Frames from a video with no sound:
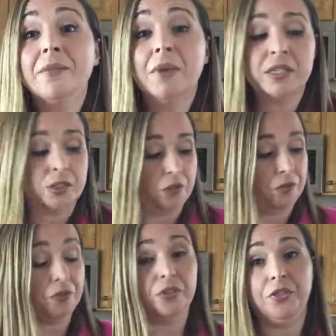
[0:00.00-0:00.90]
mustard
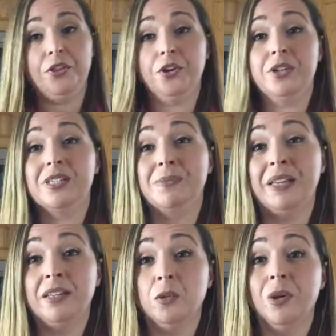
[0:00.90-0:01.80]
for the third because my
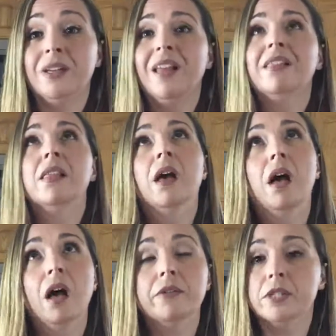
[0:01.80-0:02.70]
little one
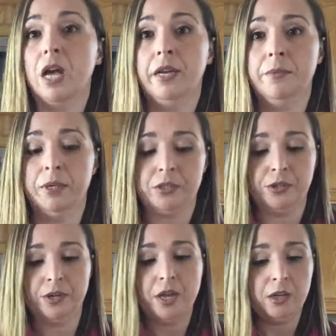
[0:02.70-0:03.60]
loves honey
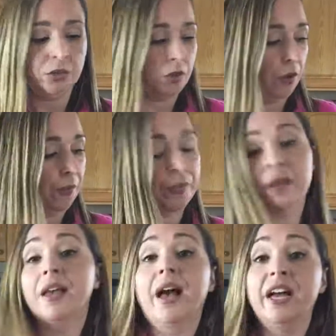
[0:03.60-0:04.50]
mustard. So
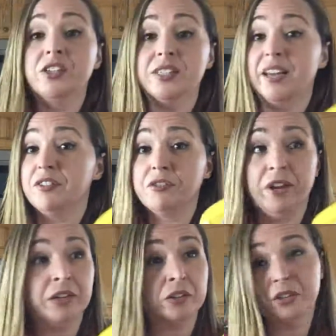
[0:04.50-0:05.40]
I just have your
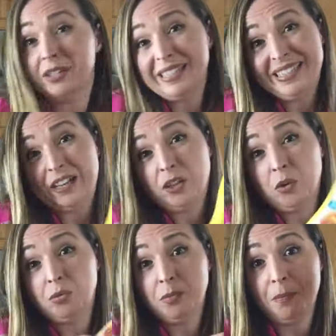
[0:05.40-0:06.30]
regular
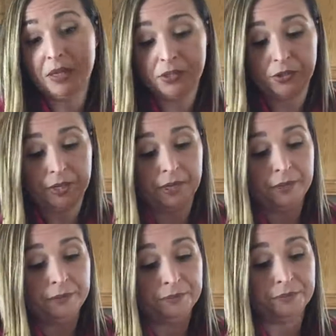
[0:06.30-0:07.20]
yellow mustard
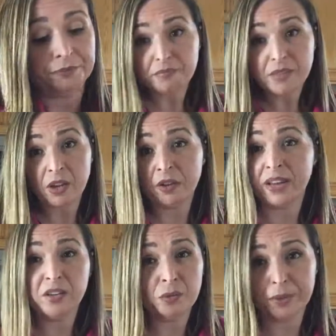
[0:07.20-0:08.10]
here. Okay,
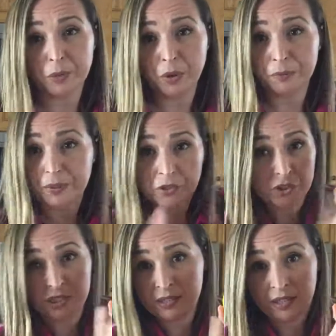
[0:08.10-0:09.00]
no big whoop,
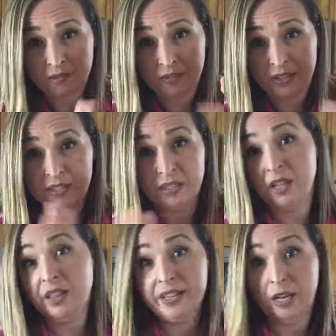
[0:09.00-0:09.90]
just nothing fancy,
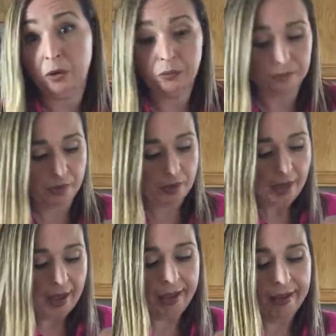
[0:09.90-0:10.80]
yellow.
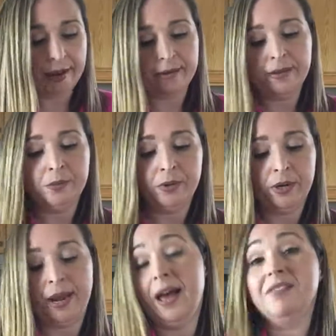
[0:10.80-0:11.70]
And then we're gonna
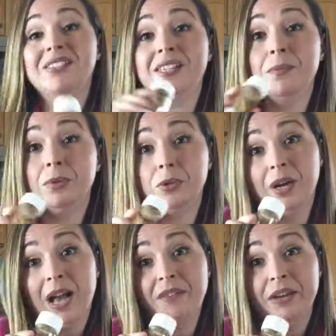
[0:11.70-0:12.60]
have some blue
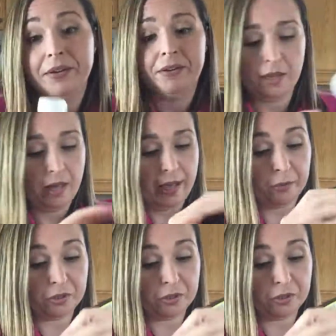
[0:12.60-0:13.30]
agave. And we're